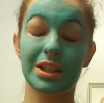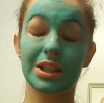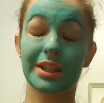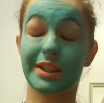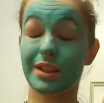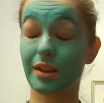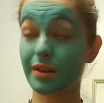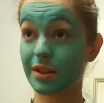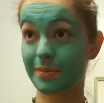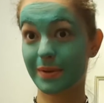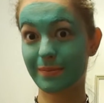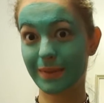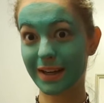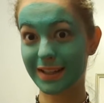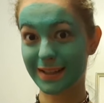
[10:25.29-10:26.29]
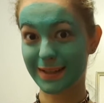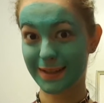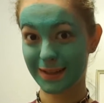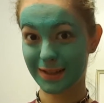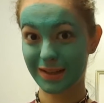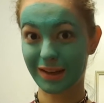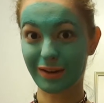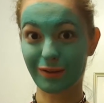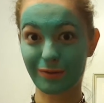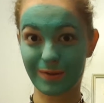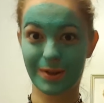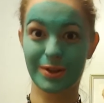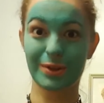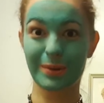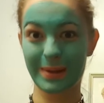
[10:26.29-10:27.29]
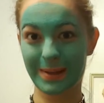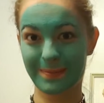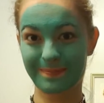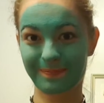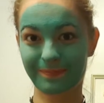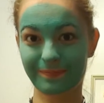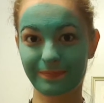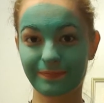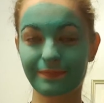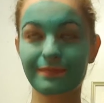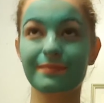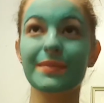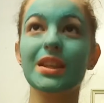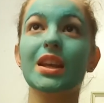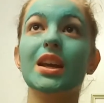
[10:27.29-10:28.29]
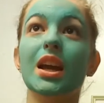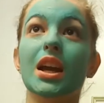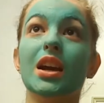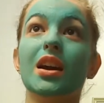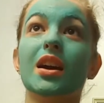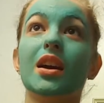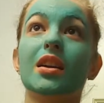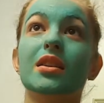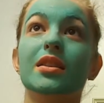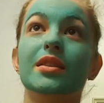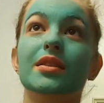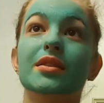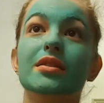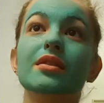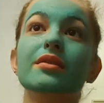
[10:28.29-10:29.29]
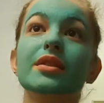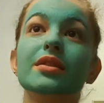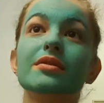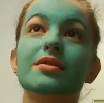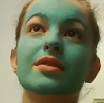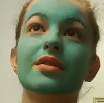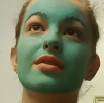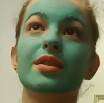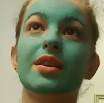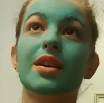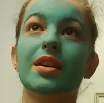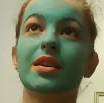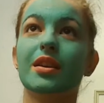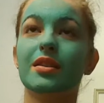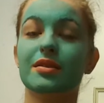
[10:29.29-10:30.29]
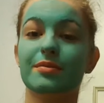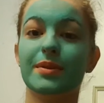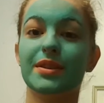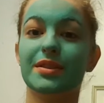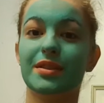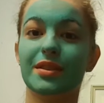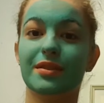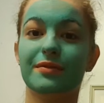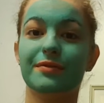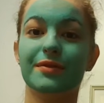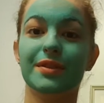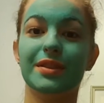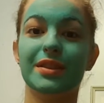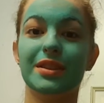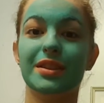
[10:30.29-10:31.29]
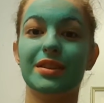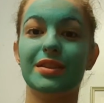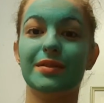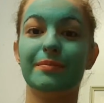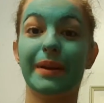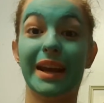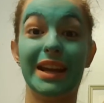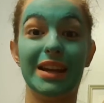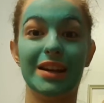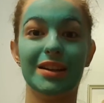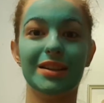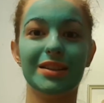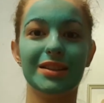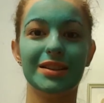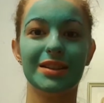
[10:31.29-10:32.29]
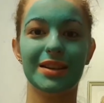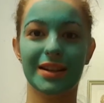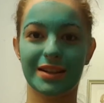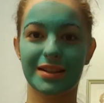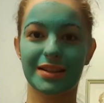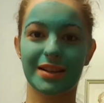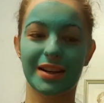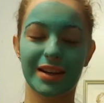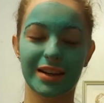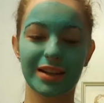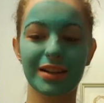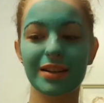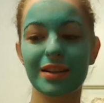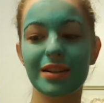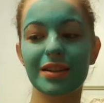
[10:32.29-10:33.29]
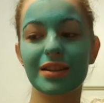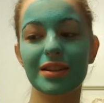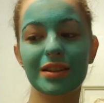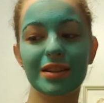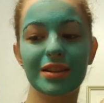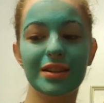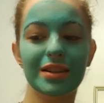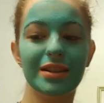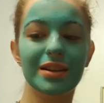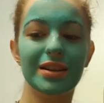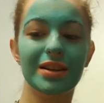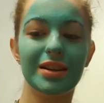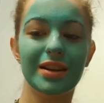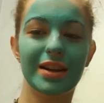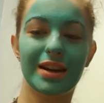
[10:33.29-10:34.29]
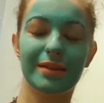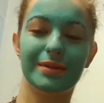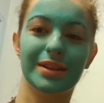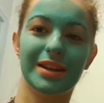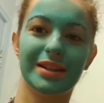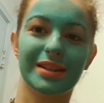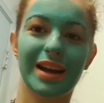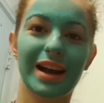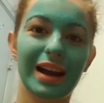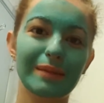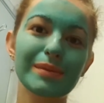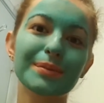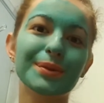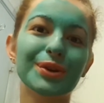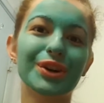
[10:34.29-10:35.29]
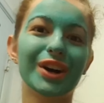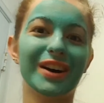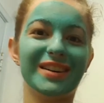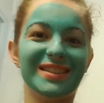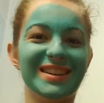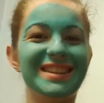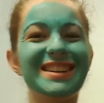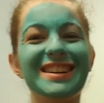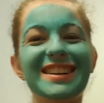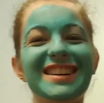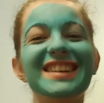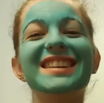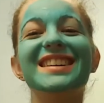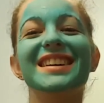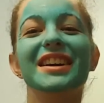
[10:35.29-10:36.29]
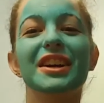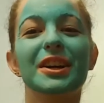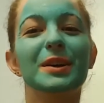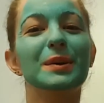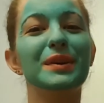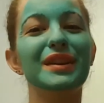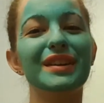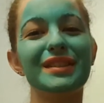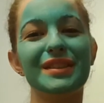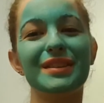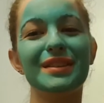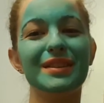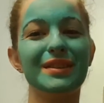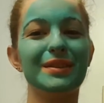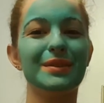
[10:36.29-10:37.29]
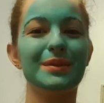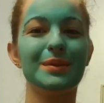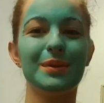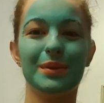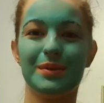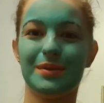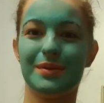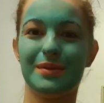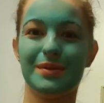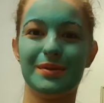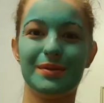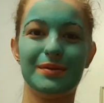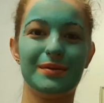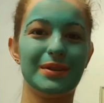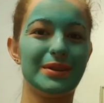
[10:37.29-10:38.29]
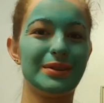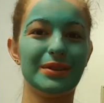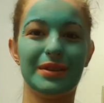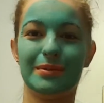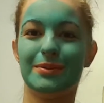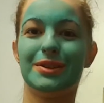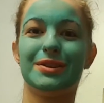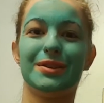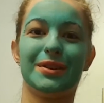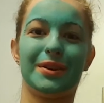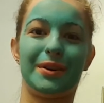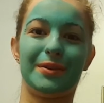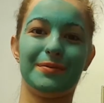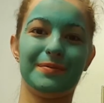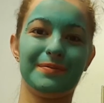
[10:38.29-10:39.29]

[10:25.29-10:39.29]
It's always been my tendency to overdo it. And in doing so, I cause myself pain the next day. And I realize I'm a moron who doesn't know what her limits are.